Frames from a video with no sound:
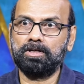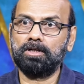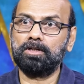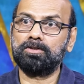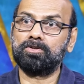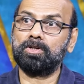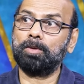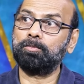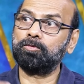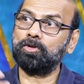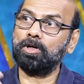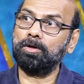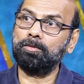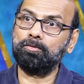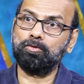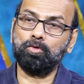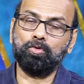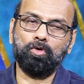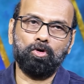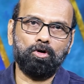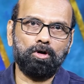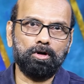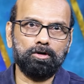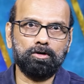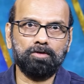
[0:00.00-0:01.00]
They'll subscribe to
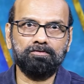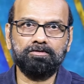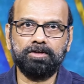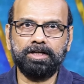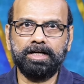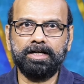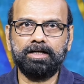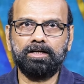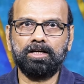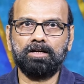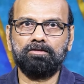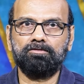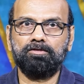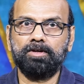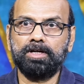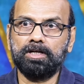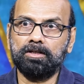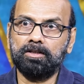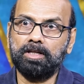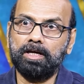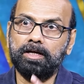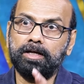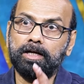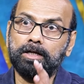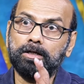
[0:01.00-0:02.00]
a lot of data where
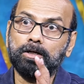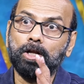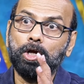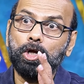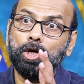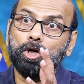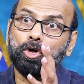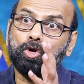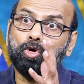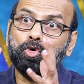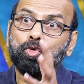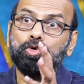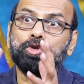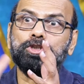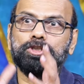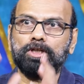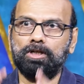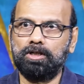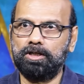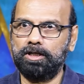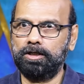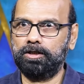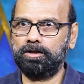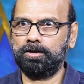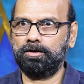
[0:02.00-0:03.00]
they get
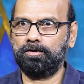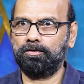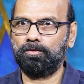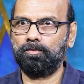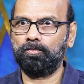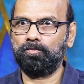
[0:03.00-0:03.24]
crucial data.